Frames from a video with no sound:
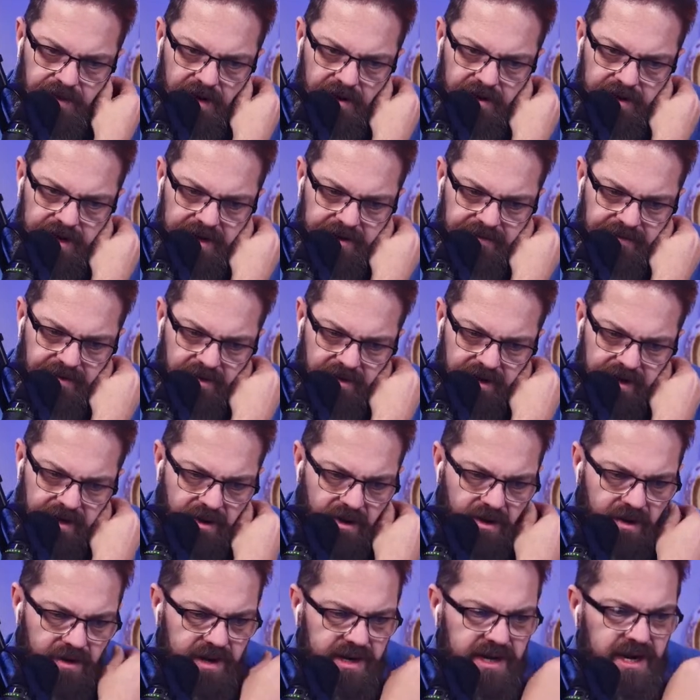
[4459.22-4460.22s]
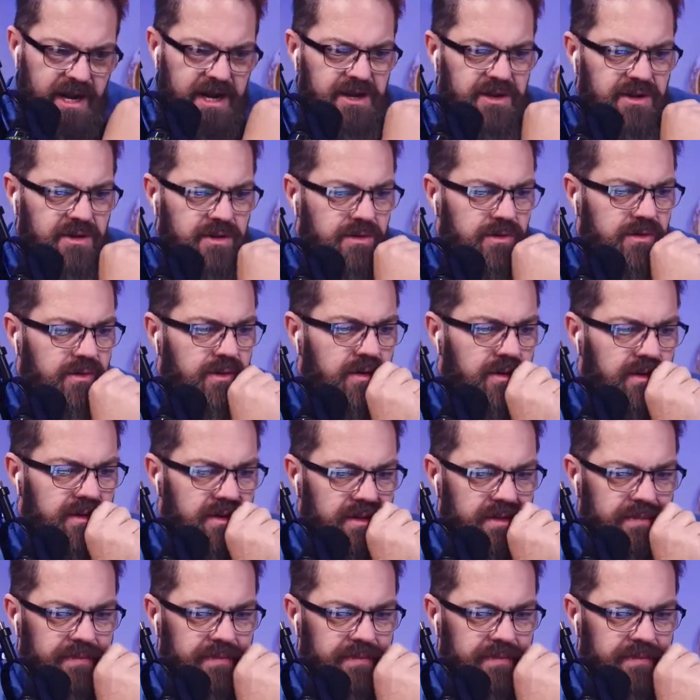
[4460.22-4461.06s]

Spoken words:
Very, very hard. And I knew